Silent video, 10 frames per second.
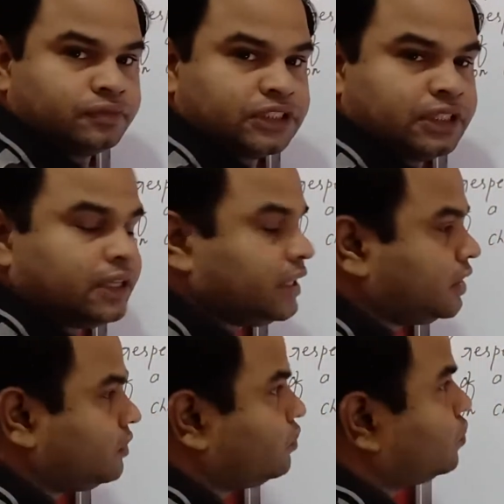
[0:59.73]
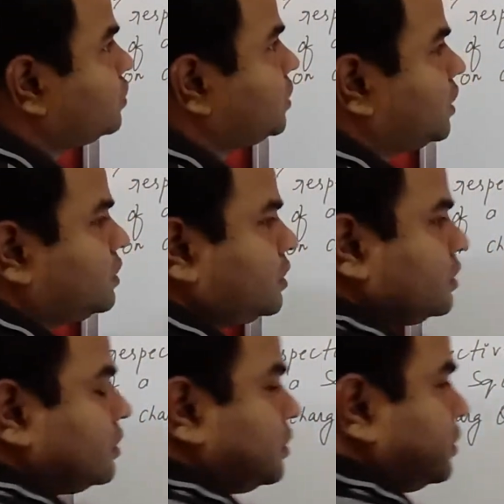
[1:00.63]
and the four charges,
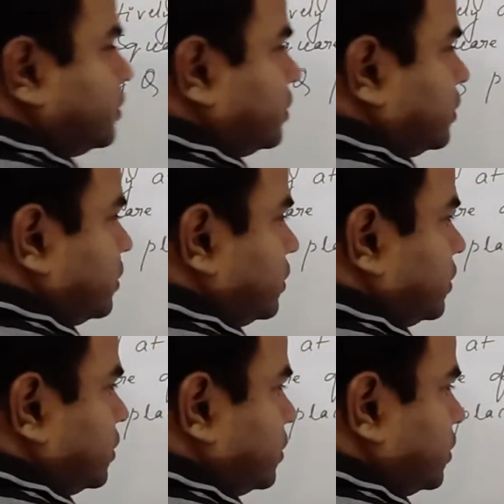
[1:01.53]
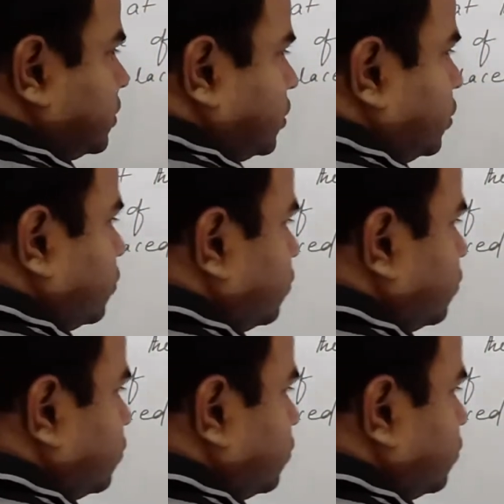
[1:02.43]
this is Q,